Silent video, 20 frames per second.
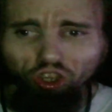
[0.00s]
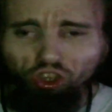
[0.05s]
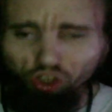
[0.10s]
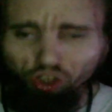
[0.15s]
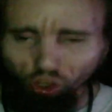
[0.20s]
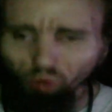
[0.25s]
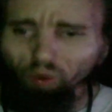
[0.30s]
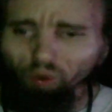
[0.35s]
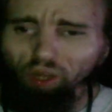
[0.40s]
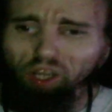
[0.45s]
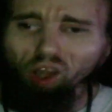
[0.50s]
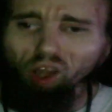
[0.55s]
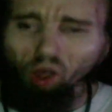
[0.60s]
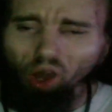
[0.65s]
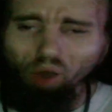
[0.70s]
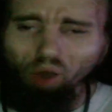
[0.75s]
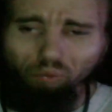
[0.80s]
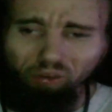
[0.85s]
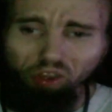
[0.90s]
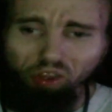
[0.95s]
doing
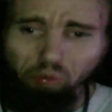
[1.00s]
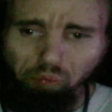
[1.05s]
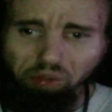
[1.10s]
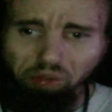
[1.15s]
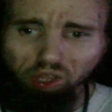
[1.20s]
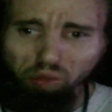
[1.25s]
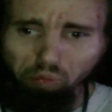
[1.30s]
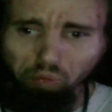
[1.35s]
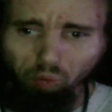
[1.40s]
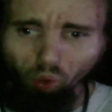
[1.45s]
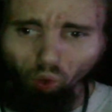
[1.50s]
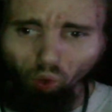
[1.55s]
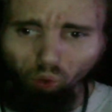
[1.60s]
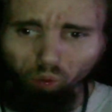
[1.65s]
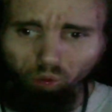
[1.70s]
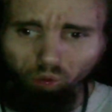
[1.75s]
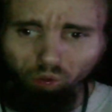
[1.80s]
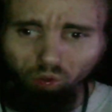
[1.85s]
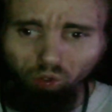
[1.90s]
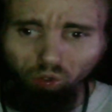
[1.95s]
harm to
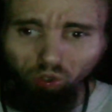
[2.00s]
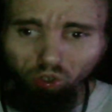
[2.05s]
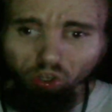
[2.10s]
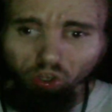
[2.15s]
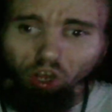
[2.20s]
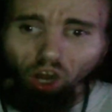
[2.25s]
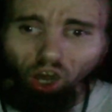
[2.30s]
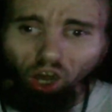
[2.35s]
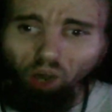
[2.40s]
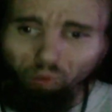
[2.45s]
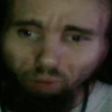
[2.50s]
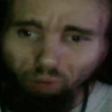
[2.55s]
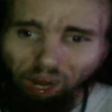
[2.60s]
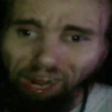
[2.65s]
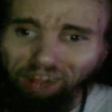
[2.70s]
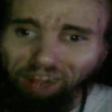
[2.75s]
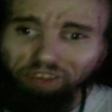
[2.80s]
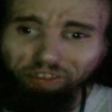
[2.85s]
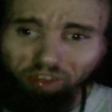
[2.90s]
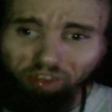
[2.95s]
people,
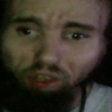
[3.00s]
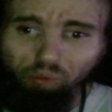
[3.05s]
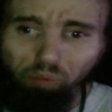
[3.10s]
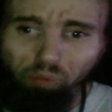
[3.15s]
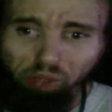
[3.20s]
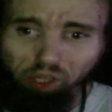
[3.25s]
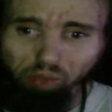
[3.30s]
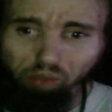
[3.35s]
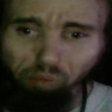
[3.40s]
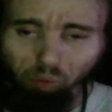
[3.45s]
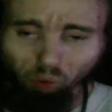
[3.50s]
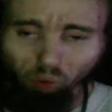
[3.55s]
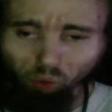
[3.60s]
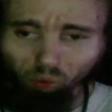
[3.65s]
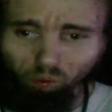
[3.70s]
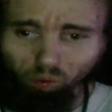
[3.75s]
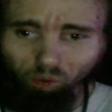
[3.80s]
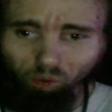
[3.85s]
harassing people.